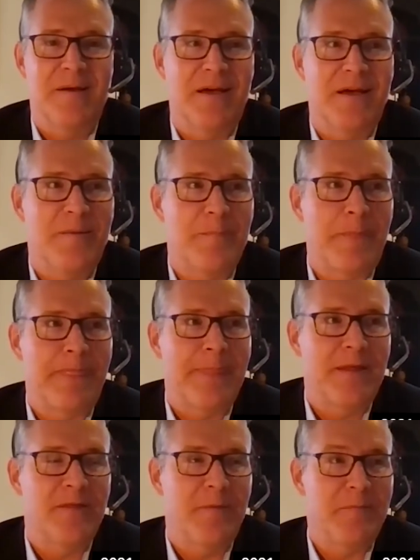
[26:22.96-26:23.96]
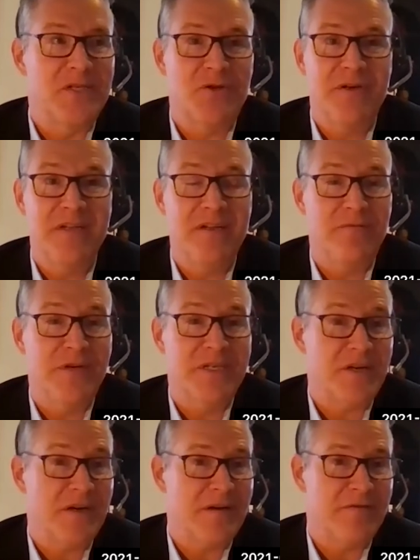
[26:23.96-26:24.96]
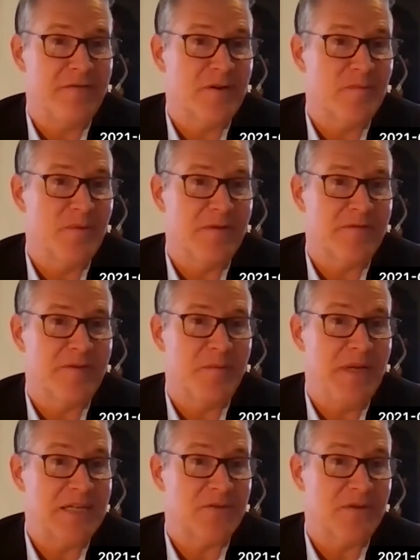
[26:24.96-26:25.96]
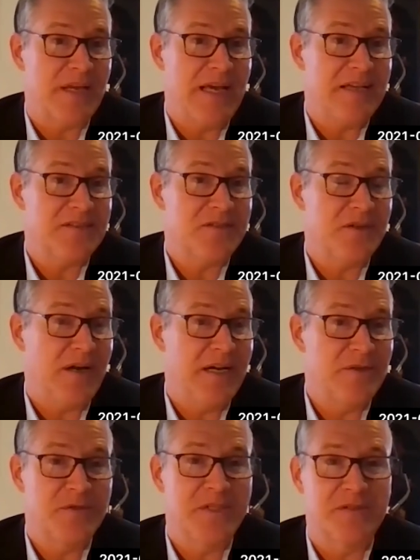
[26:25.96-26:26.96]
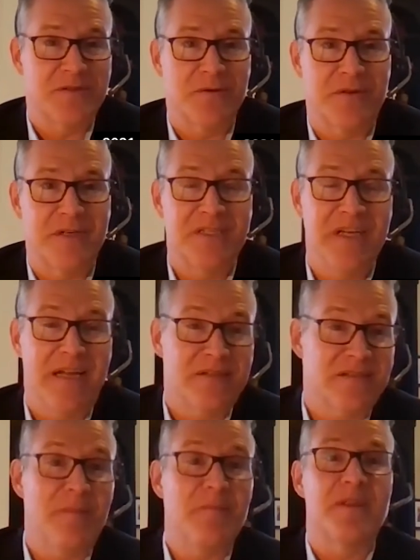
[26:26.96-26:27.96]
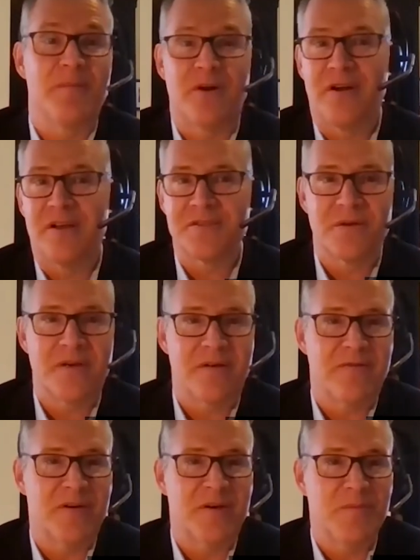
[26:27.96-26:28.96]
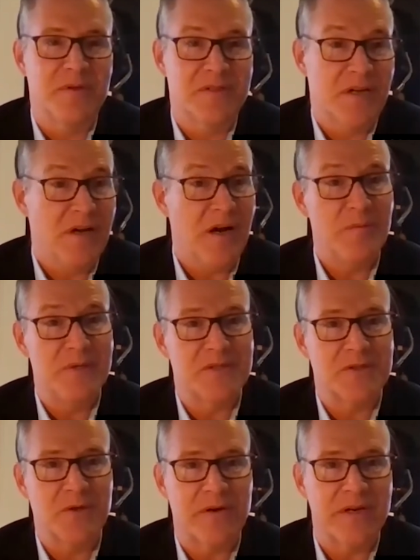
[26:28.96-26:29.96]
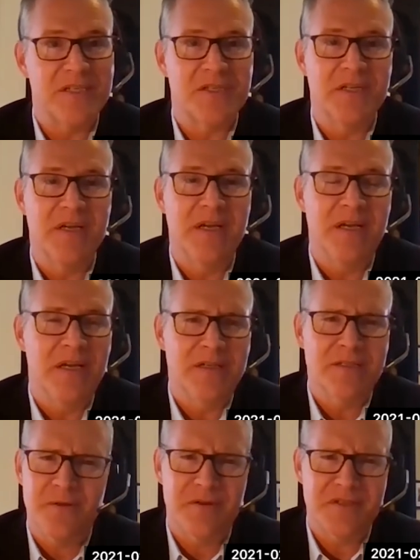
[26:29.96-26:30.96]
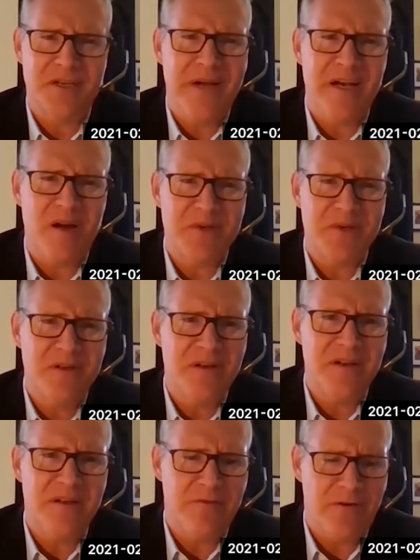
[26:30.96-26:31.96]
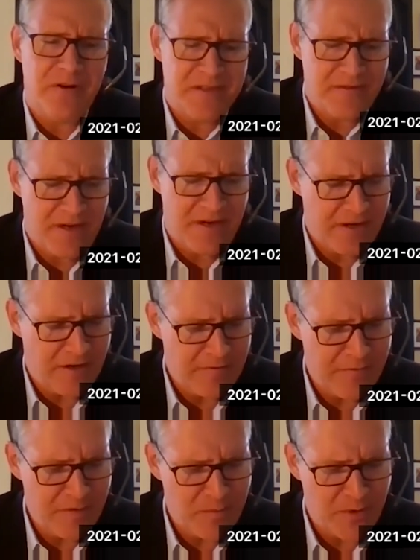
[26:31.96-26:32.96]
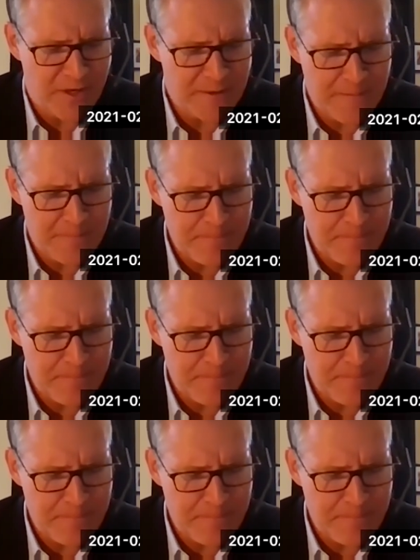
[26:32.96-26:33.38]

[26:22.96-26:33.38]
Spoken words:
the majority of which are convertible from natural gas to hydrogen storage, and some of them are also convertible to carbon storage. So there's a great opportunity for us there in our footprint.